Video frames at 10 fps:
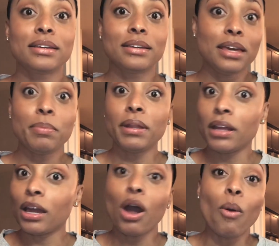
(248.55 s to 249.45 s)
keeping
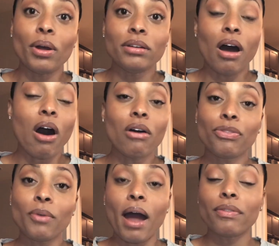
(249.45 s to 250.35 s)
it going all
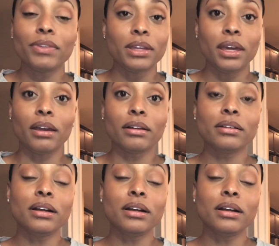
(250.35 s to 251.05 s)
throughout the year.